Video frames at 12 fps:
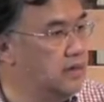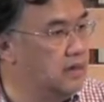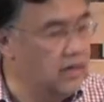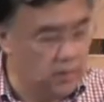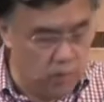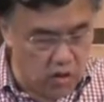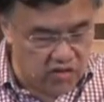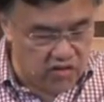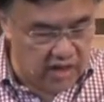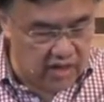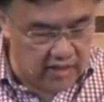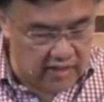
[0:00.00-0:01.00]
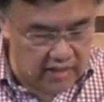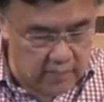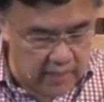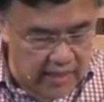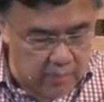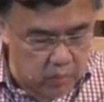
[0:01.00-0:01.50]
I'm not saying that the
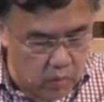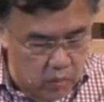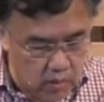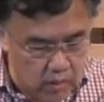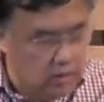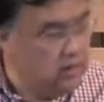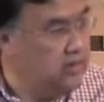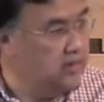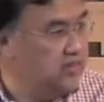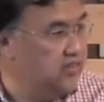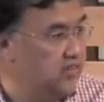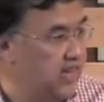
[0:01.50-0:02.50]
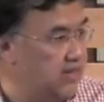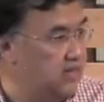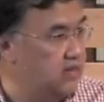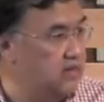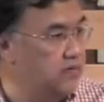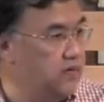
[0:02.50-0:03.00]
Bible is
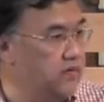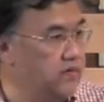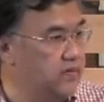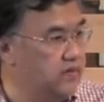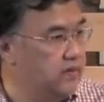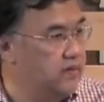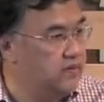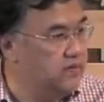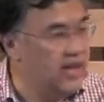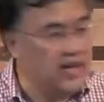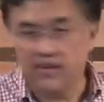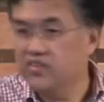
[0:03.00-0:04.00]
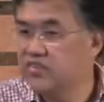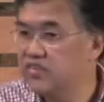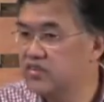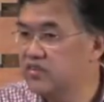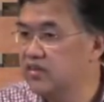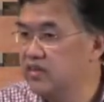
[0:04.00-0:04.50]
negative on
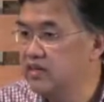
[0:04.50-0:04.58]
sex.